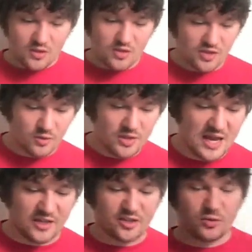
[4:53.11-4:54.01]
So
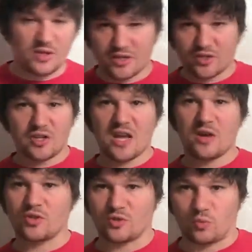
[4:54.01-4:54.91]
yeah, so yesterday
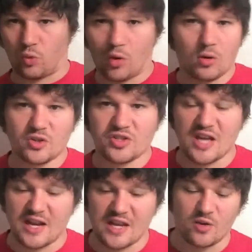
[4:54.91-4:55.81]
was rural
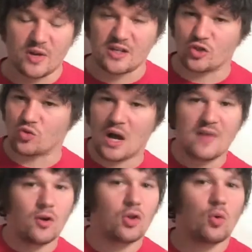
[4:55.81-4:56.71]
setting. We had to
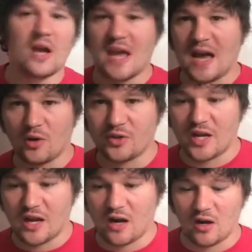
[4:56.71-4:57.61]
drive all the way out
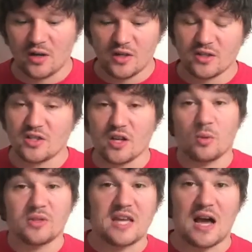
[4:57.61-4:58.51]
there,
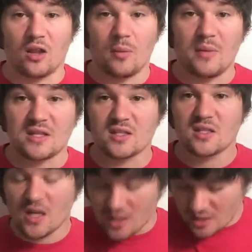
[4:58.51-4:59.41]
deal with the
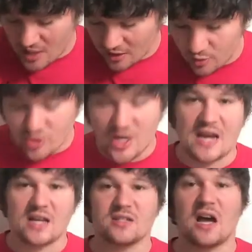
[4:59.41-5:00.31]
elements, yellow
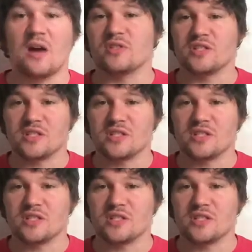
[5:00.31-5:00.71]
jackets. I was